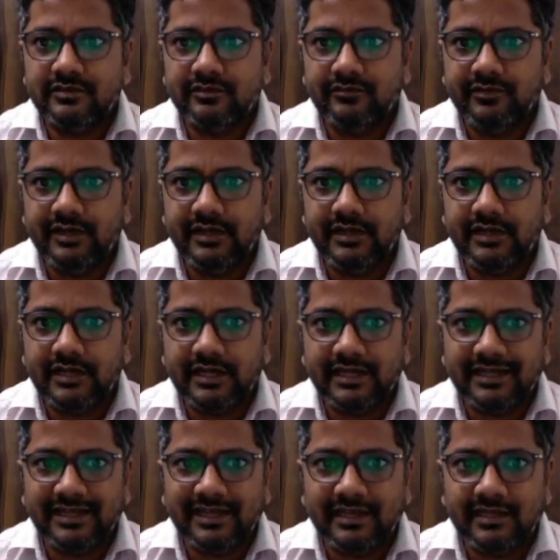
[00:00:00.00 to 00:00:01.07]
we can
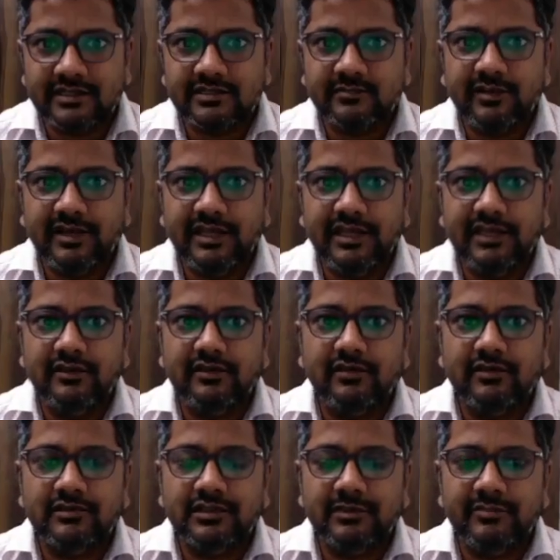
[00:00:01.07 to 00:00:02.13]
explain
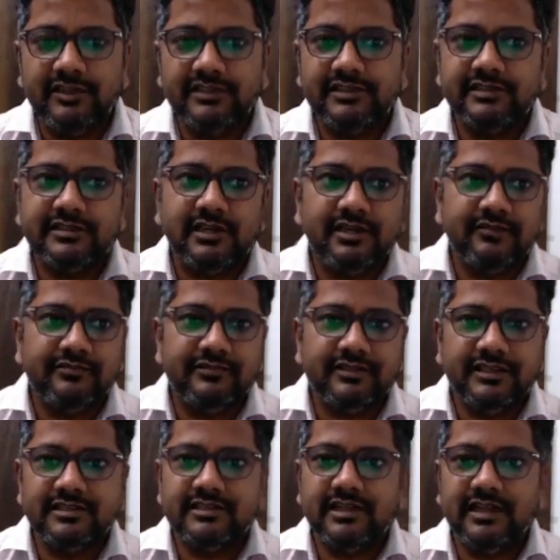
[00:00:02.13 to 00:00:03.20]
on the basis of
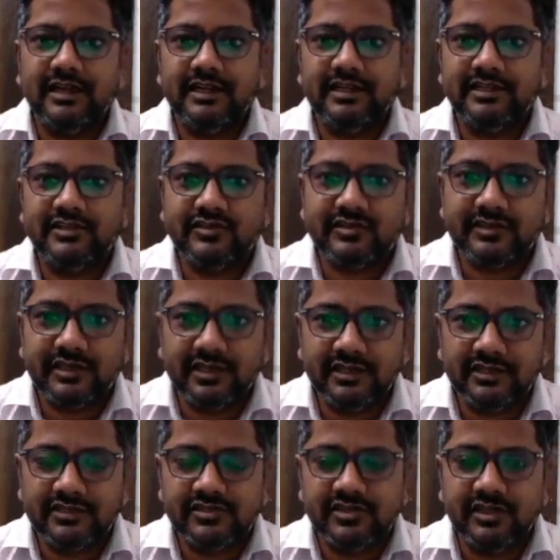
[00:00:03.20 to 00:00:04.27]
this lattice
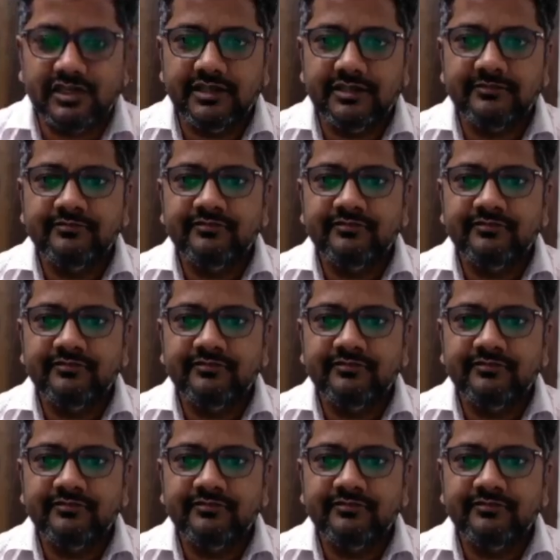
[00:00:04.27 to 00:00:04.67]
energy